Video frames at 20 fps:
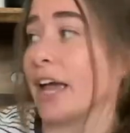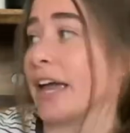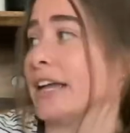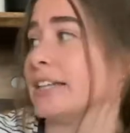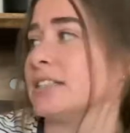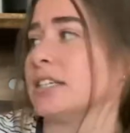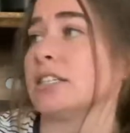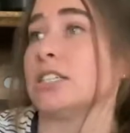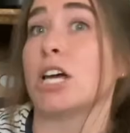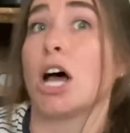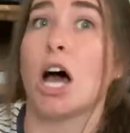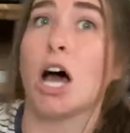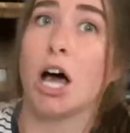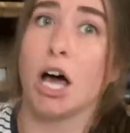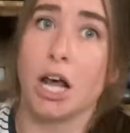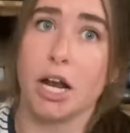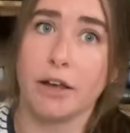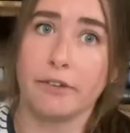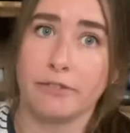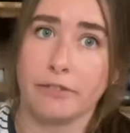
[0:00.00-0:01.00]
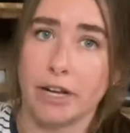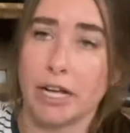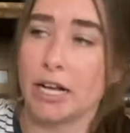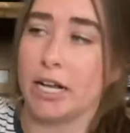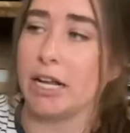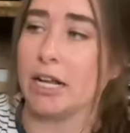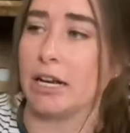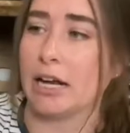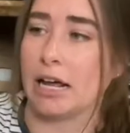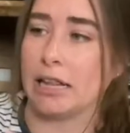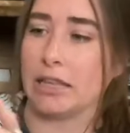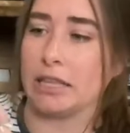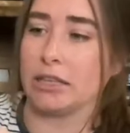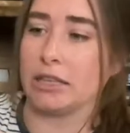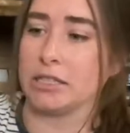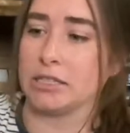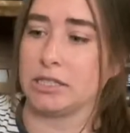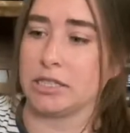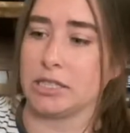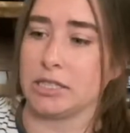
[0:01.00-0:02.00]
It's a ton of knitting. I think
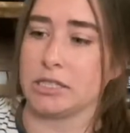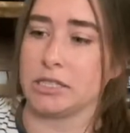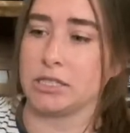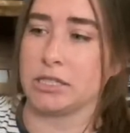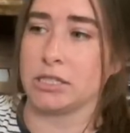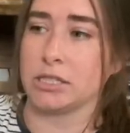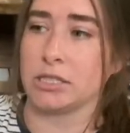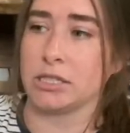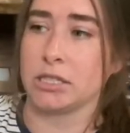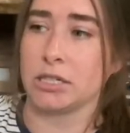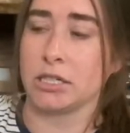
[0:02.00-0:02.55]
this is